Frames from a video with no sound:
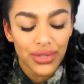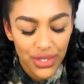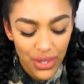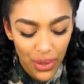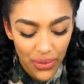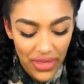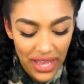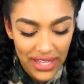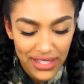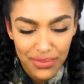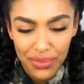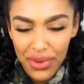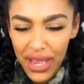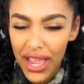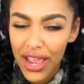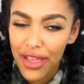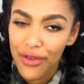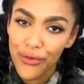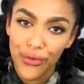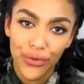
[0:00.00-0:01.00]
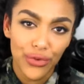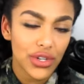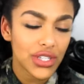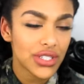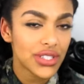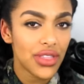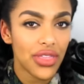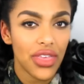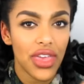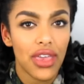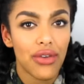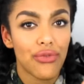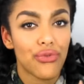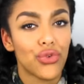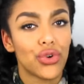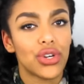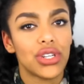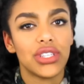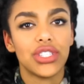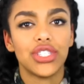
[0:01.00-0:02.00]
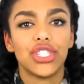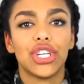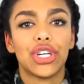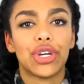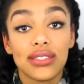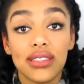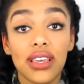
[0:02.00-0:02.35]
So that's my first thing for this year.